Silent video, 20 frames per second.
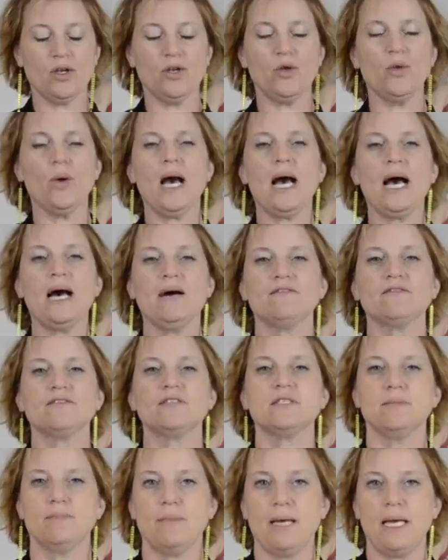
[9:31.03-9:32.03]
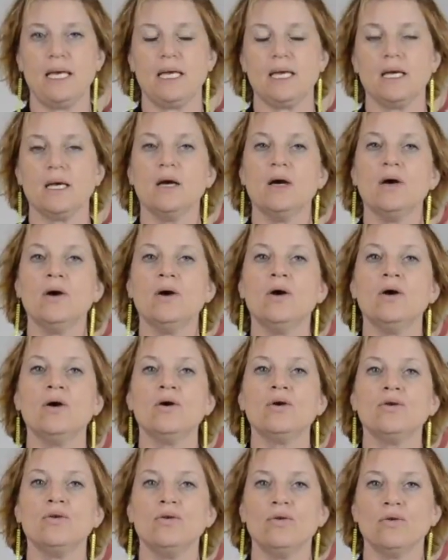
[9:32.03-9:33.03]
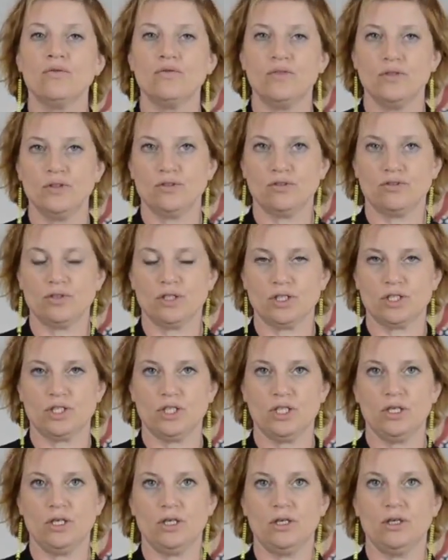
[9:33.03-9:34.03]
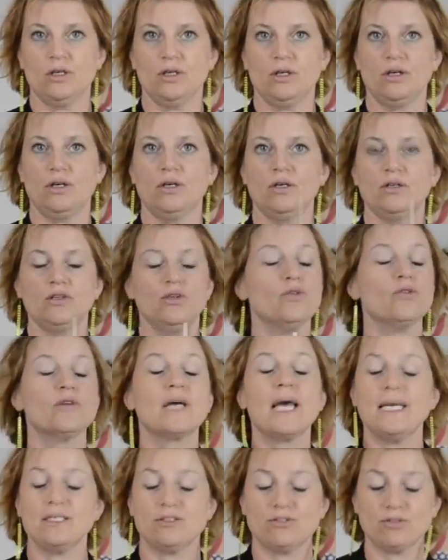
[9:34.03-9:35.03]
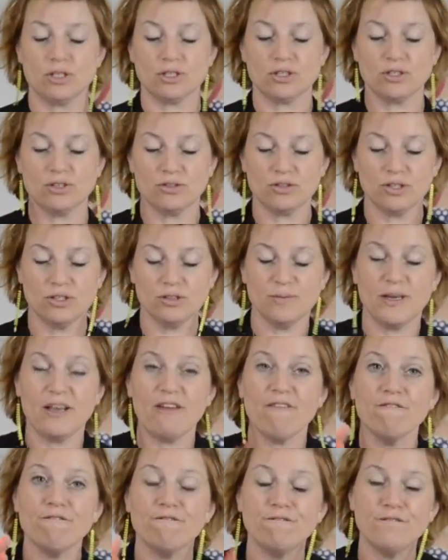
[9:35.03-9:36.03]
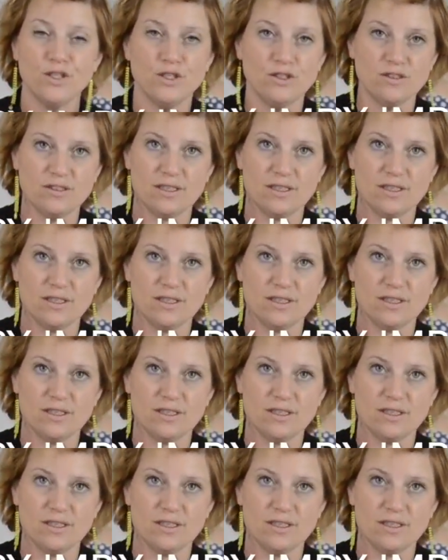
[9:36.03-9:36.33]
You have to make your food structure, your cake structure, excuse me, food